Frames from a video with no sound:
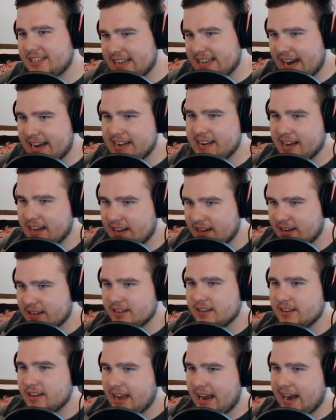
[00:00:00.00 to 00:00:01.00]
data
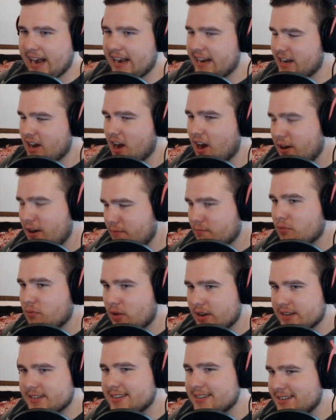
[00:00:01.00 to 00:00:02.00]
at an
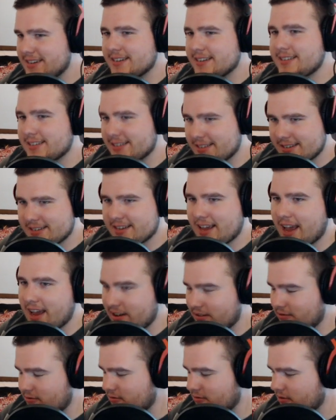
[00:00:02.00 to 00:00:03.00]
unprecedented
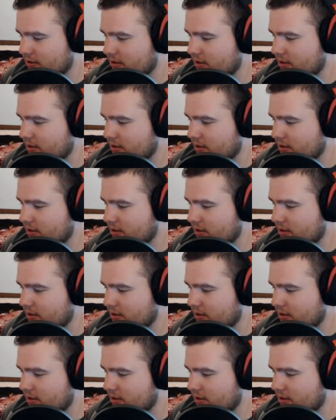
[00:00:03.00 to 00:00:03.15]
scale